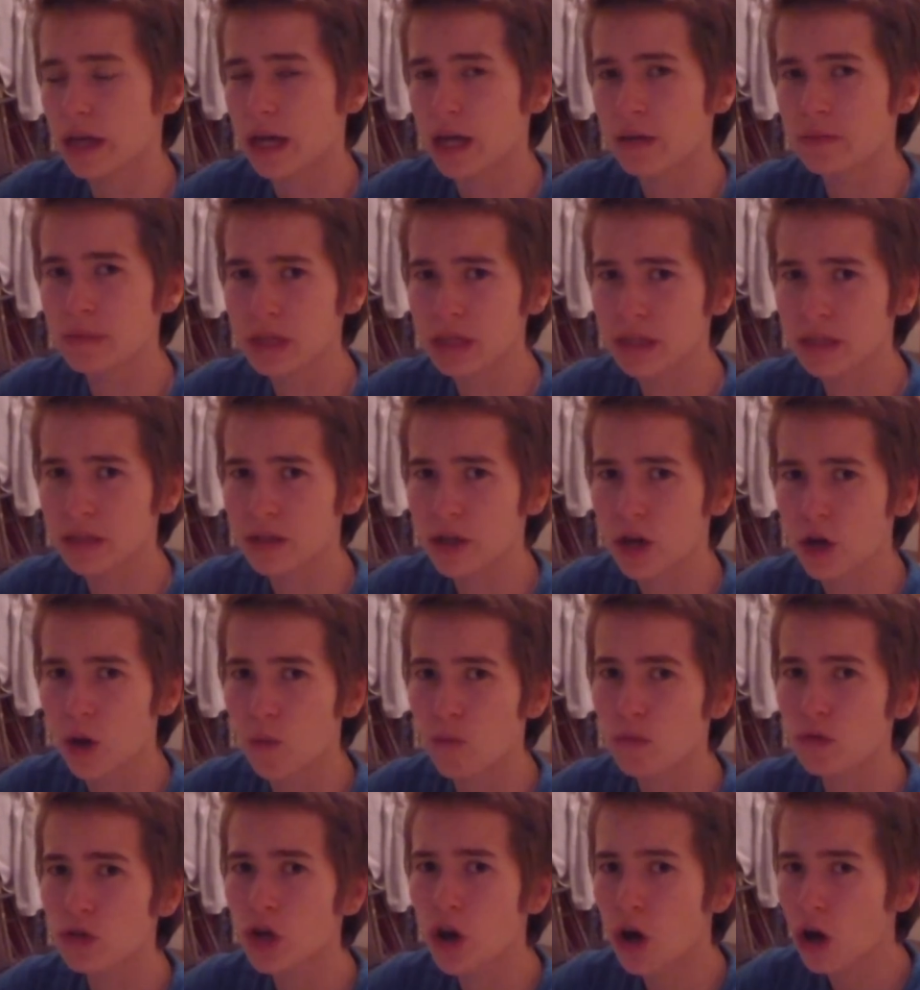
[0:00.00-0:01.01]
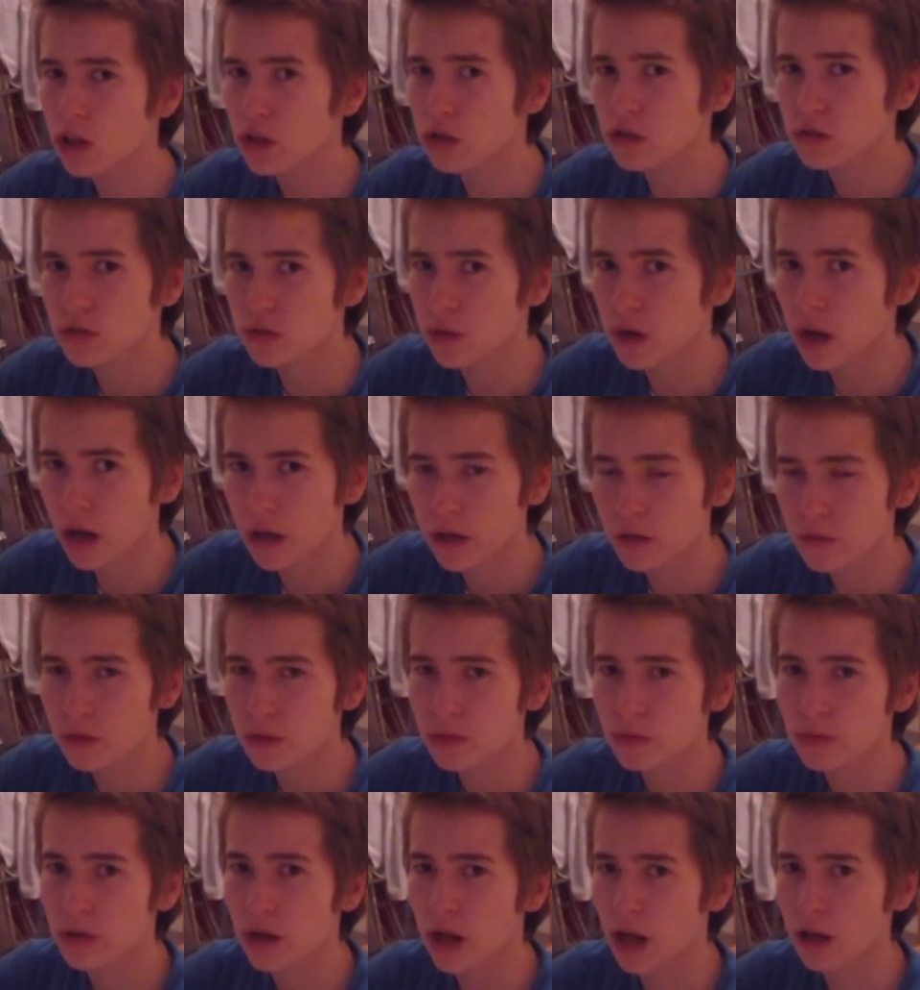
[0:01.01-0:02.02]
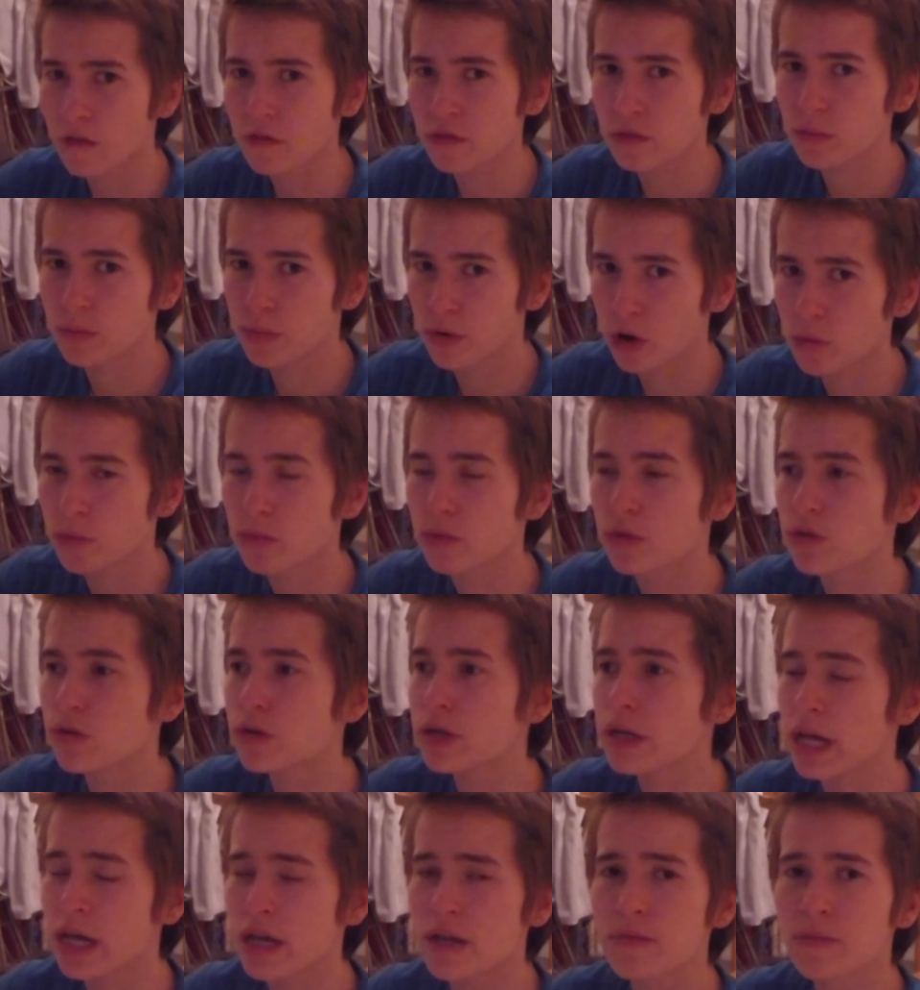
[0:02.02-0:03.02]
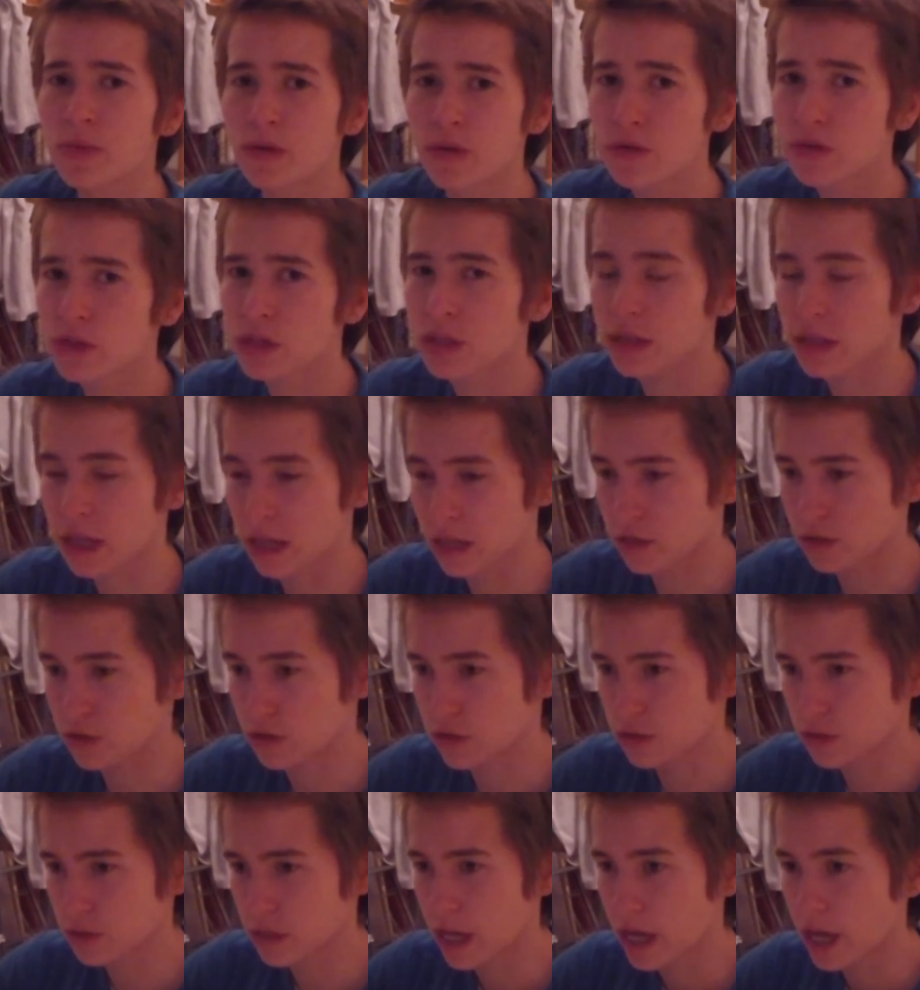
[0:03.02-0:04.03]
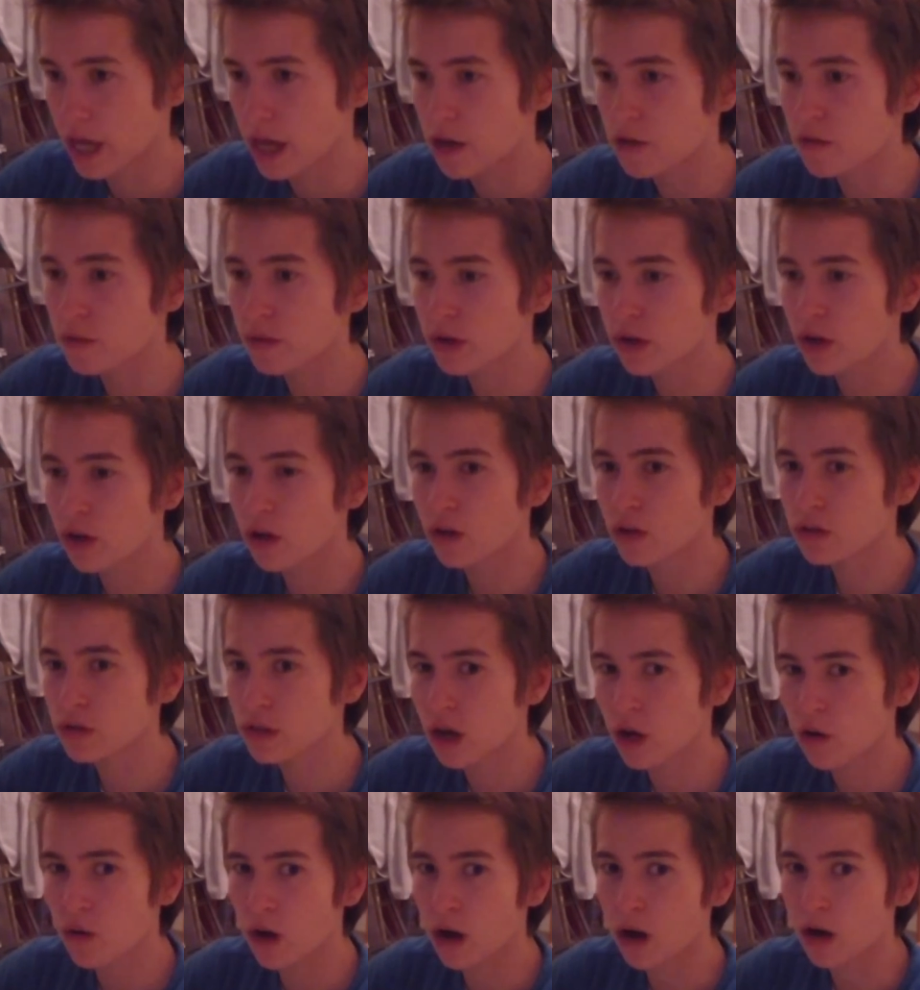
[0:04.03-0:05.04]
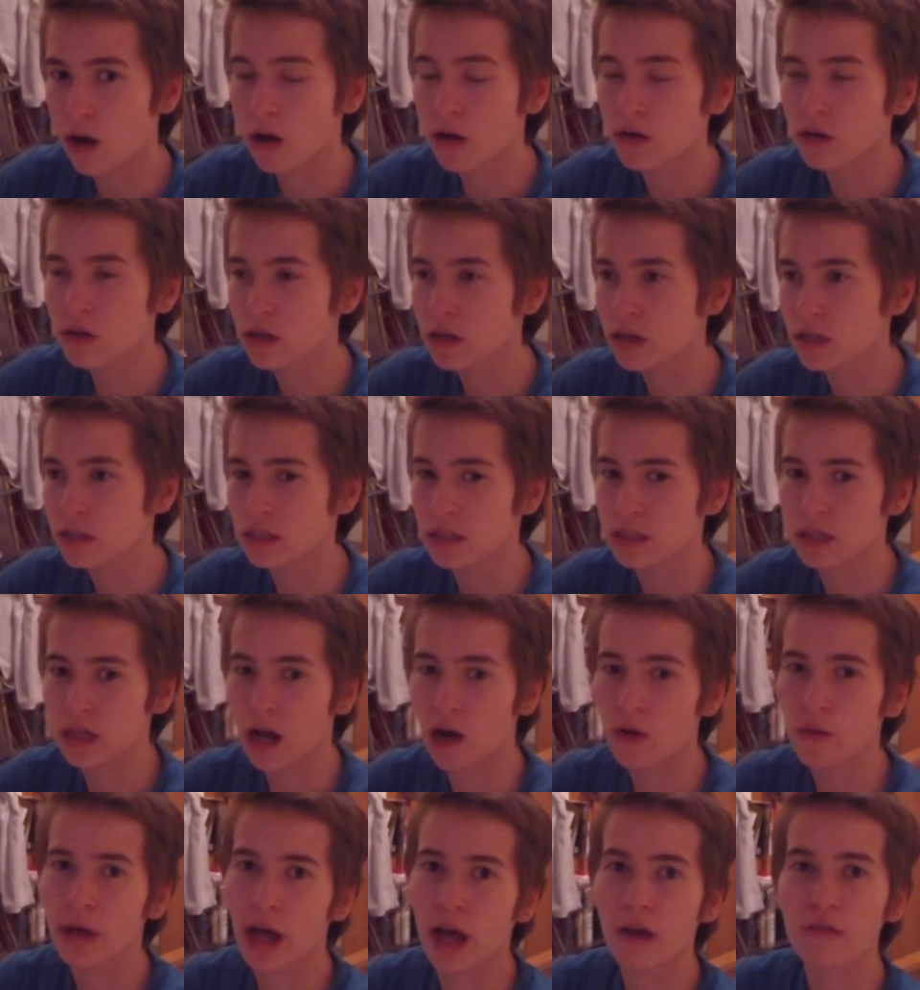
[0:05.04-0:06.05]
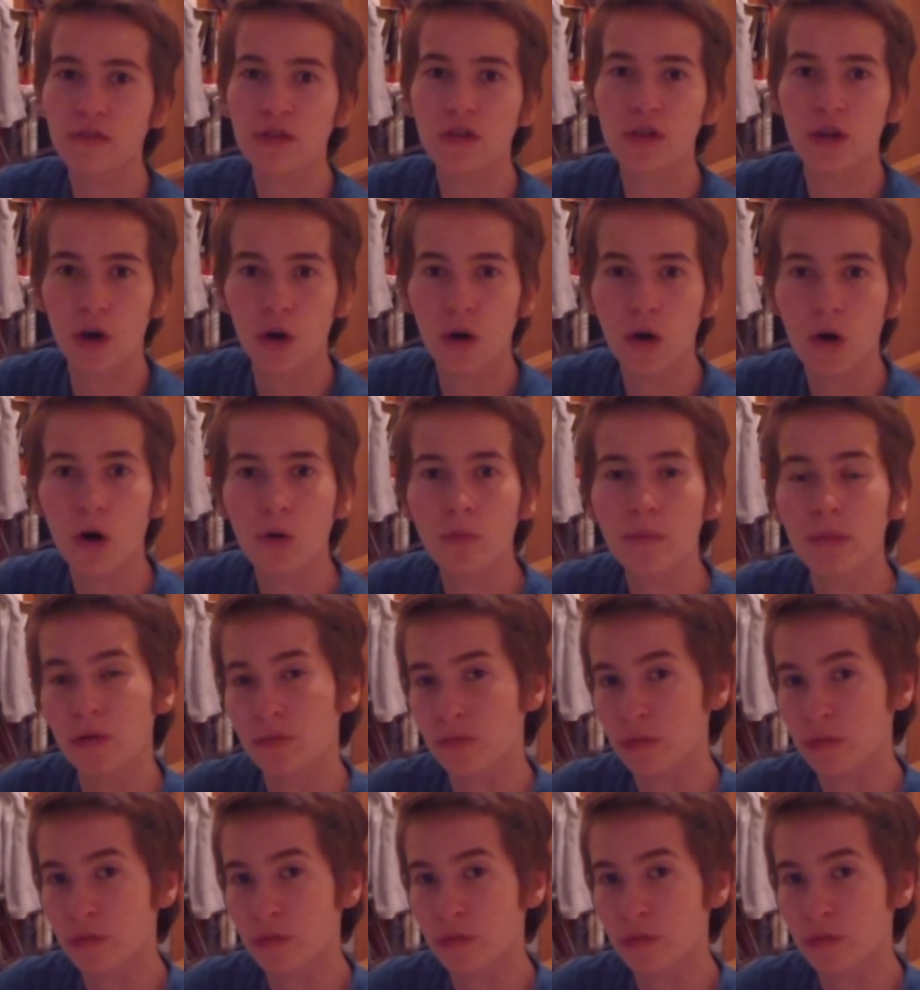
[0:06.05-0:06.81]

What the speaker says: I mean, we all are trying when we're having proper in-person lectures, and we all know how hard it is and how we have to go home and